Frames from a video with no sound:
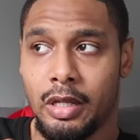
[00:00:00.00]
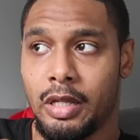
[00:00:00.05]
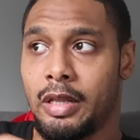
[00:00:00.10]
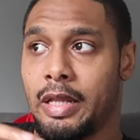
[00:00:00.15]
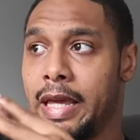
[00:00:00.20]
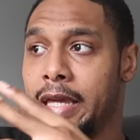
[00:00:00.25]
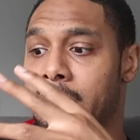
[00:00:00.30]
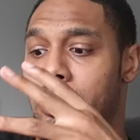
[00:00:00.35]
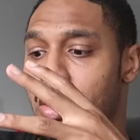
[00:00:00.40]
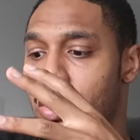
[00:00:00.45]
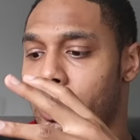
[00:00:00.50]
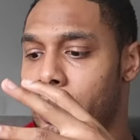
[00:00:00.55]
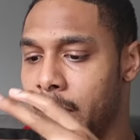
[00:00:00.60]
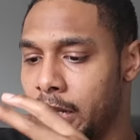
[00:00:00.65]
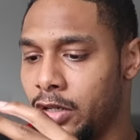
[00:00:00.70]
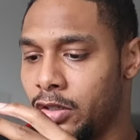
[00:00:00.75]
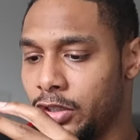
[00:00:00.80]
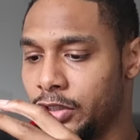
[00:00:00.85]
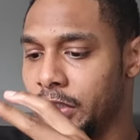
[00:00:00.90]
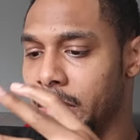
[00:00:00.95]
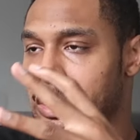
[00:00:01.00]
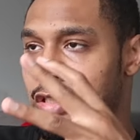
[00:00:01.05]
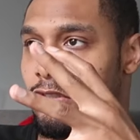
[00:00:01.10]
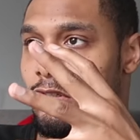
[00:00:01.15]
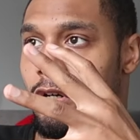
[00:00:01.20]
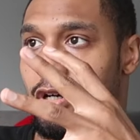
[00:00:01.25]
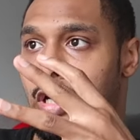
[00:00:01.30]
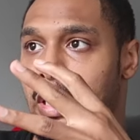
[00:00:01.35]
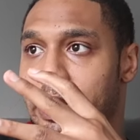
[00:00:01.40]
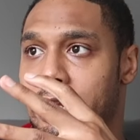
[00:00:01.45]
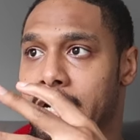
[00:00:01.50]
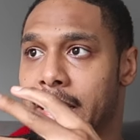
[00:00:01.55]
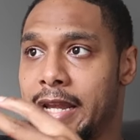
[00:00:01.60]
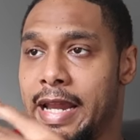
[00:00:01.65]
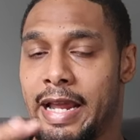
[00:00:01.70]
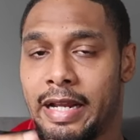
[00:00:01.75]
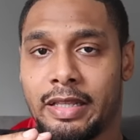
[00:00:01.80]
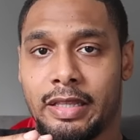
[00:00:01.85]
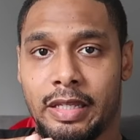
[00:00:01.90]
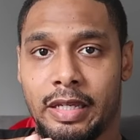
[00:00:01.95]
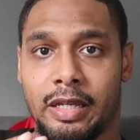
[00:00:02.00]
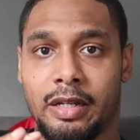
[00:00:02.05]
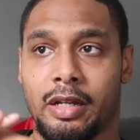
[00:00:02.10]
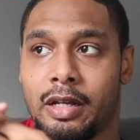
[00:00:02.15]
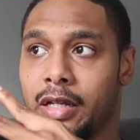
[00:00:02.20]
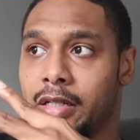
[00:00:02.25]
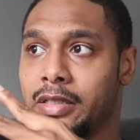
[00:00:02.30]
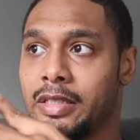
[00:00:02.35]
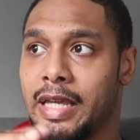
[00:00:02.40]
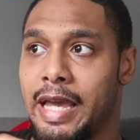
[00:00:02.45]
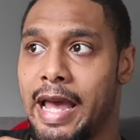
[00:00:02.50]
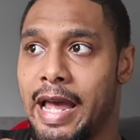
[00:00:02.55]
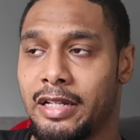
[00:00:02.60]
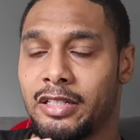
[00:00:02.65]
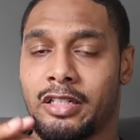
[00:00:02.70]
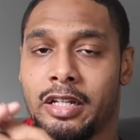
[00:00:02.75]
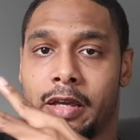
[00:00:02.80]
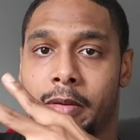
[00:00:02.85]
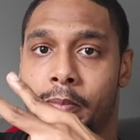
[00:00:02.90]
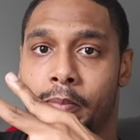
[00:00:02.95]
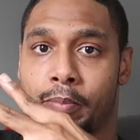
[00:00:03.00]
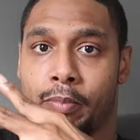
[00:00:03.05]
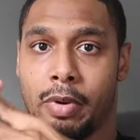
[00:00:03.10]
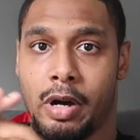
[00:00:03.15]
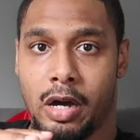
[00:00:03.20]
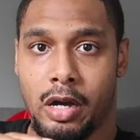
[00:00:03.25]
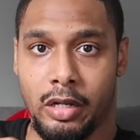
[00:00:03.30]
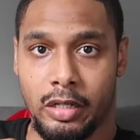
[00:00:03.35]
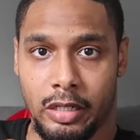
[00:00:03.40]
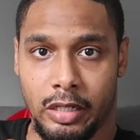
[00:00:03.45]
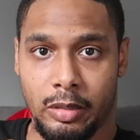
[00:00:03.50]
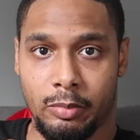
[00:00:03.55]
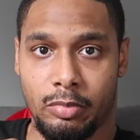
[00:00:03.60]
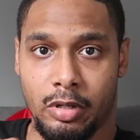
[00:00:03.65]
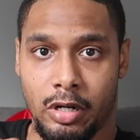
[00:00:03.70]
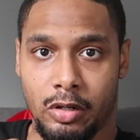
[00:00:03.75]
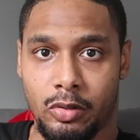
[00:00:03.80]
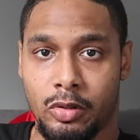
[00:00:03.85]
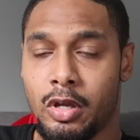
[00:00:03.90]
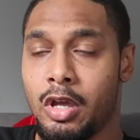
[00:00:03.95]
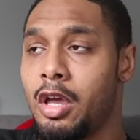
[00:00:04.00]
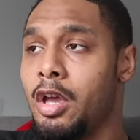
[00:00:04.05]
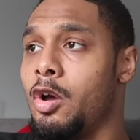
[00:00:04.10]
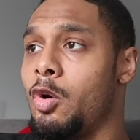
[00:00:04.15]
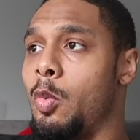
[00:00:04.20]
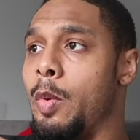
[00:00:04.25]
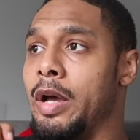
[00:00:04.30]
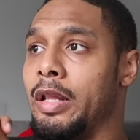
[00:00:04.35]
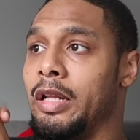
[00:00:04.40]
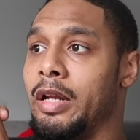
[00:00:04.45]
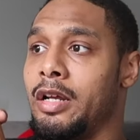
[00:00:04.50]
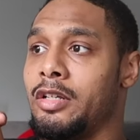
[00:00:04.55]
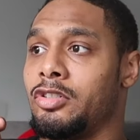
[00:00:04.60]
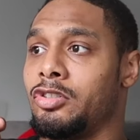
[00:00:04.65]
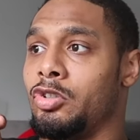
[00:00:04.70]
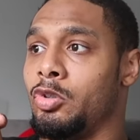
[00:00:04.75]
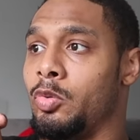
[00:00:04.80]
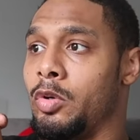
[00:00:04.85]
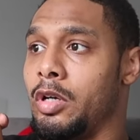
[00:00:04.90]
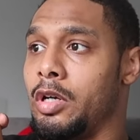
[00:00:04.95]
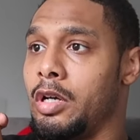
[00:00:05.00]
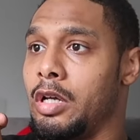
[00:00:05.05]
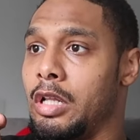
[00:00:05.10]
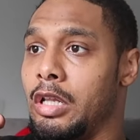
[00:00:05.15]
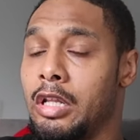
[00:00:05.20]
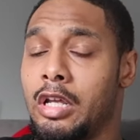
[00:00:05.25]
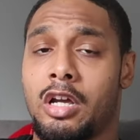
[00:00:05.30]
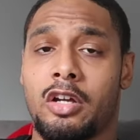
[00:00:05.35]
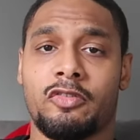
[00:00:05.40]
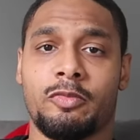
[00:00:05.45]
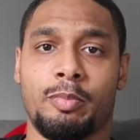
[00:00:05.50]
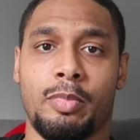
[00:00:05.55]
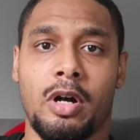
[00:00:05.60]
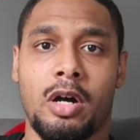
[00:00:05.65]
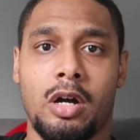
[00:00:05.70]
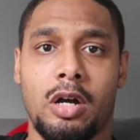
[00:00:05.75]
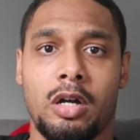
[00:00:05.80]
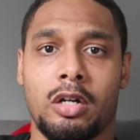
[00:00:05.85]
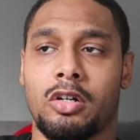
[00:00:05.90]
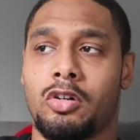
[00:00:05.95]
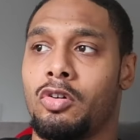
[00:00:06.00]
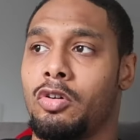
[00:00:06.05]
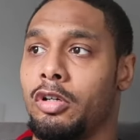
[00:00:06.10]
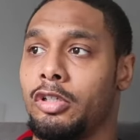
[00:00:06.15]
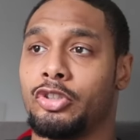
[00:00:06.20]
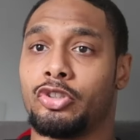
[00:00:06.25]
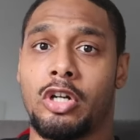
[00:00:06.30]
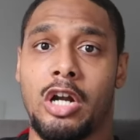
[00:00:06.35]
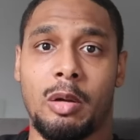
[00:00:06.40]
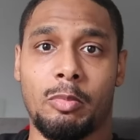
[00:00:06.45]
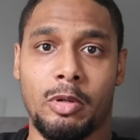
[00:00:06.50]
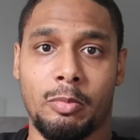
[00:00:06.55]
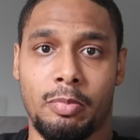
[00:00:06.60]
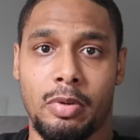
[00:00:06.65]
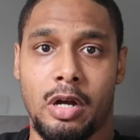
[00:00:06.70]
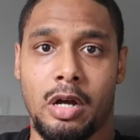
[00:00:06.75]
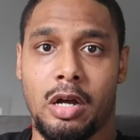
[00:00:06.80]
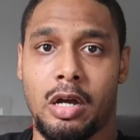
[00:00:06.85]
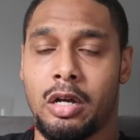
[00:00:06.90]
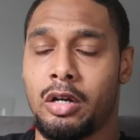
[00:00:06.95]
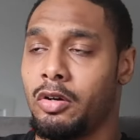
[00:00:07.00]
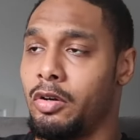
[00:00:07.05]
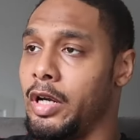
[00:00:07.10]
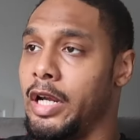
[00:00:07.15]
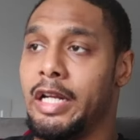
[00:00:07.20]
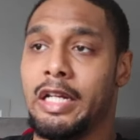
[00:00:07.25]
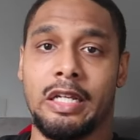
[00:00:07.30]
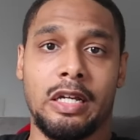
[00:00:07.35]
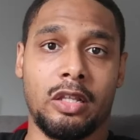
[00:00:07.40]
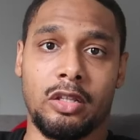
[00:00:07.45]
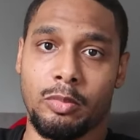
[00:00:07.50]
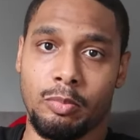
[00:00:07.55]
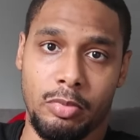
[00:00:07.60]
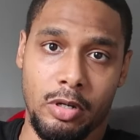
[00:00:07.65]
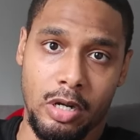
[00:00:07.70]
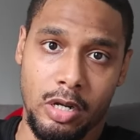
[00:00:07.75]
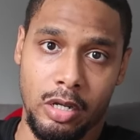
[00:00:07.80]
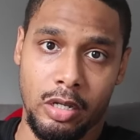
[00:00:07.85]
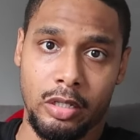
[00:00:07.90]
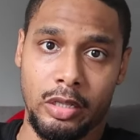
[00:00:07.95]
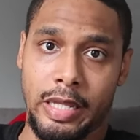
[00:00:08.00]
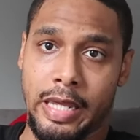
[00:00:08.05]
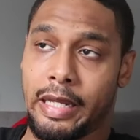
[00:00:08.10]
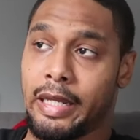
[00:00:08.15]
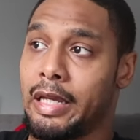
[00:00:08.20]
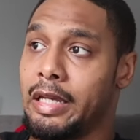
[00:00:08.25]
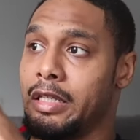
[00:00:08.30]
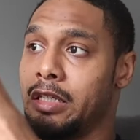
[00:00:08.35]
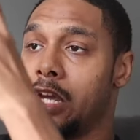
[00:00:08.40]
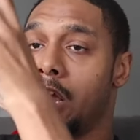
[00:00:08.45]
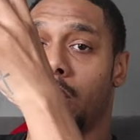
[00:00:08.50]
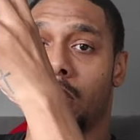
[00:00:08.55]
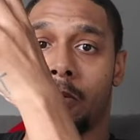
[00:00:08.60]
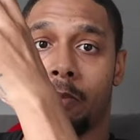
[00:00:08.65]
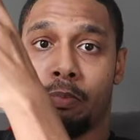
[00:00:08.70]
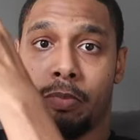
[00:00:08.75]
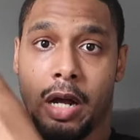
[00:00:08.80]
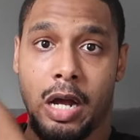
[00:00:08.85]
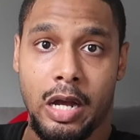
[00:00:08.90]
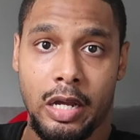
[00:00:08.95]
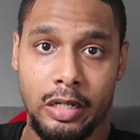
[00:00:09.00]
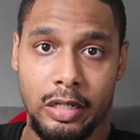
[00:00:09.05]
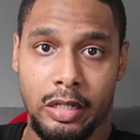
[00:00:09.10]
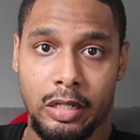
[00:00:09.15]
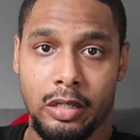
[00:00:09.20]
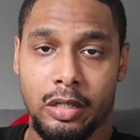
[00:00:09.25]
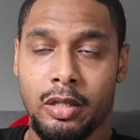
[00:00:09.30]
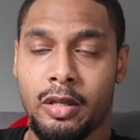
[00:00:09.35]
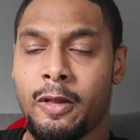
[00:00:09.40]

Like y'all energies are connected, attached, and bonded, bro. Whether it's through a love bond or a trauma bond or any other bond, like y'all are bonded.